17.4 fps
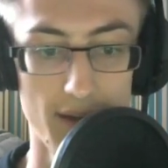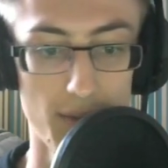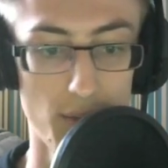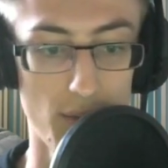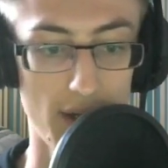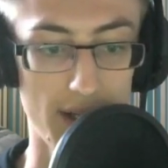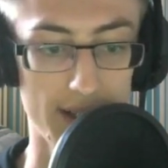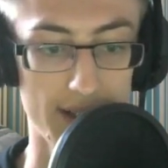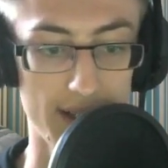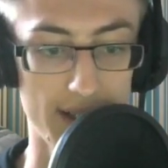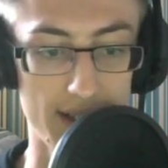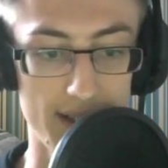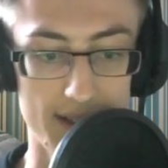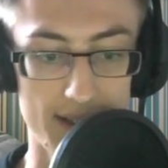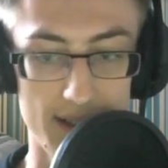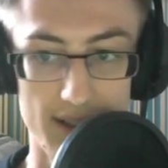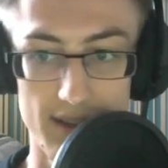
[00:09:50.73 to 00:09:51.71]
Whack
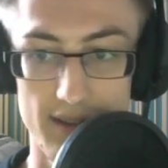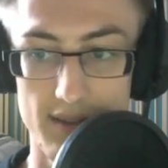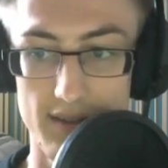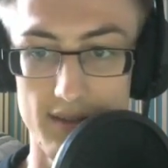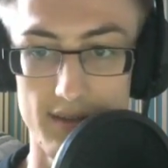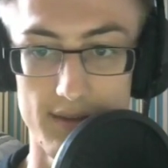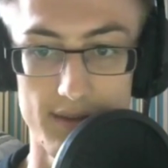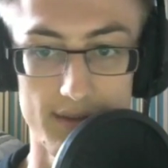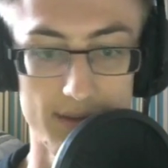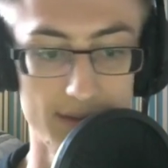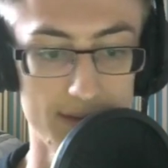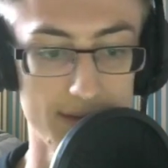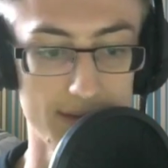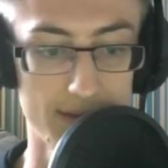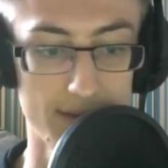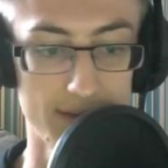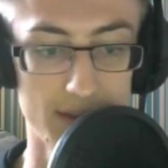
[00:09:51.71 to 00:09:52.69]
these in.
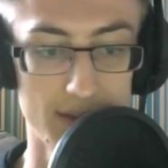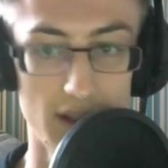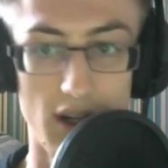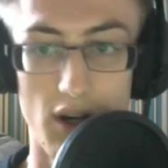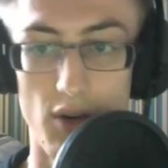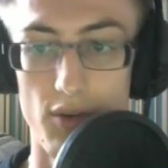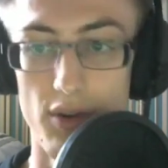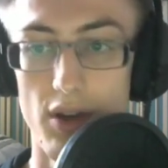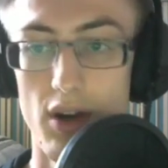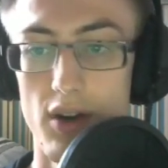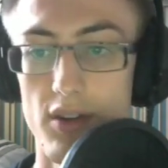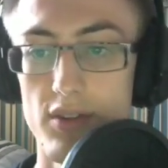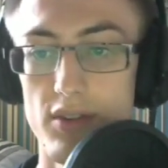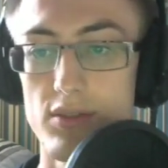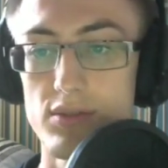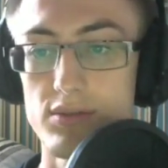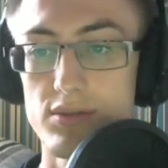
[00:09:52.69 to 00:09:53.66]
Oh no,
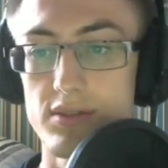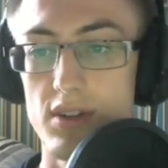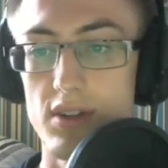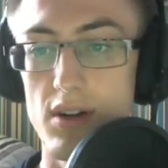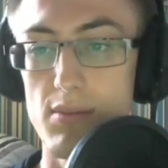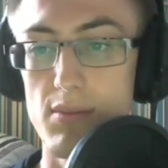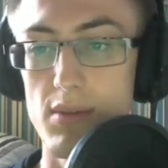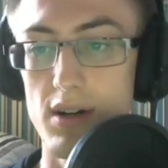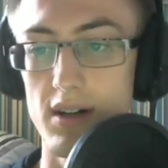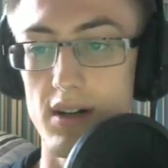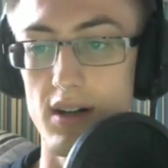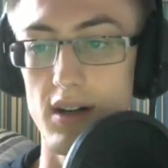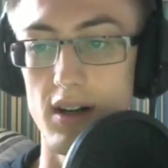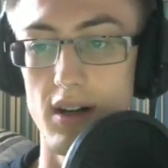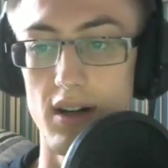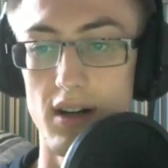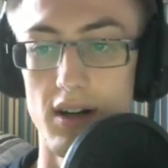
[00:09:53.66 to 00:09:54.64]
they're all
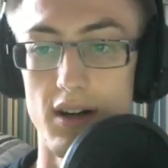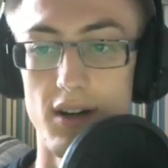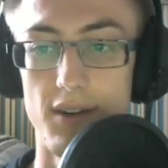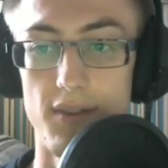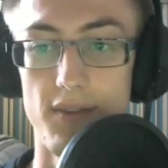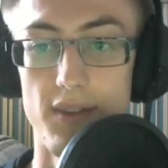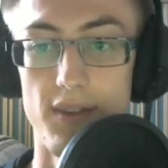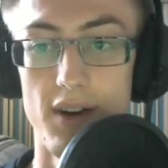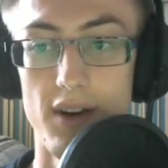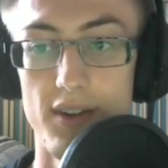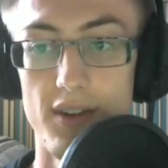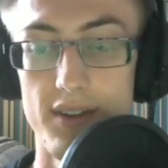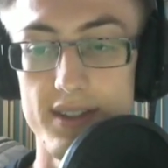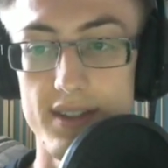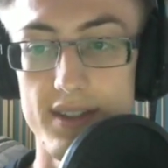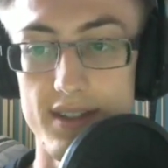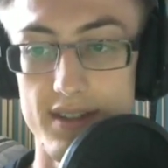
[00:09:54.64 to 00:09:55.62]
oh no,
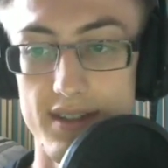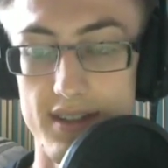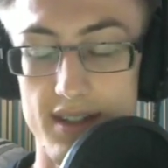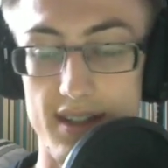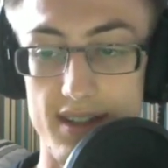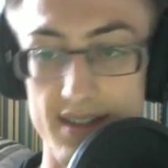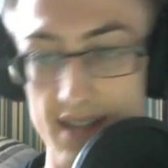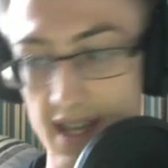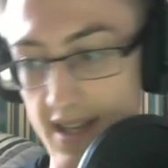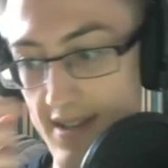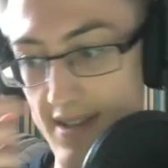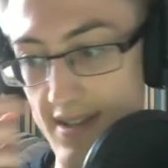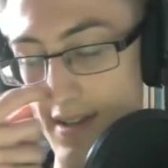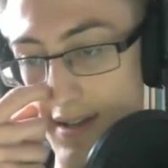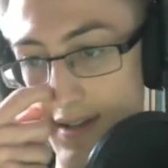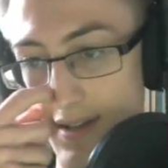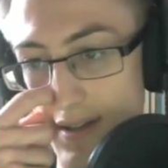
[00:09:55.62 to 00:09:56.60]
this is a
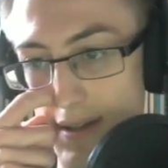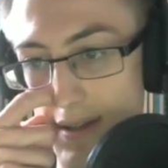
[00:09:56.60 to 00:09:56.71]
disaster.